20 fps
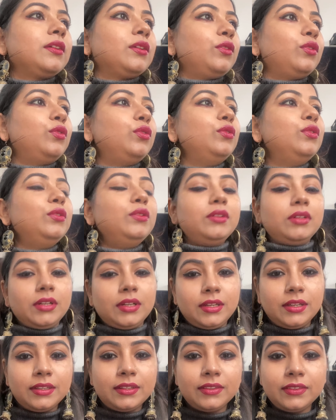Whew,
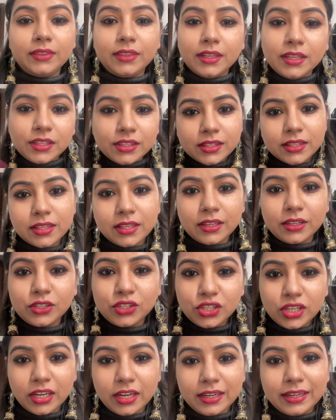this
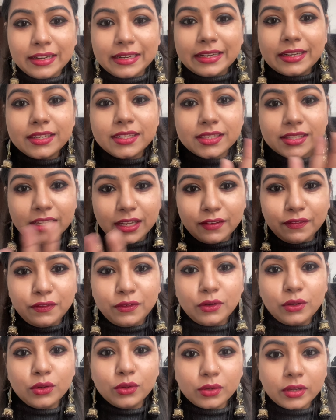shade itself
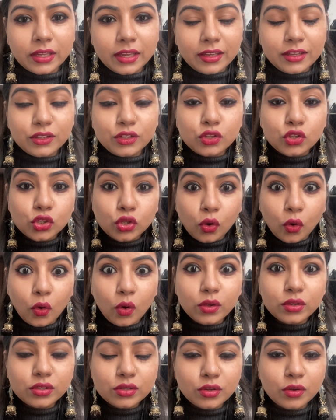looking
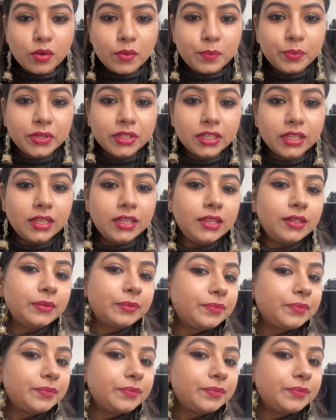so pretty,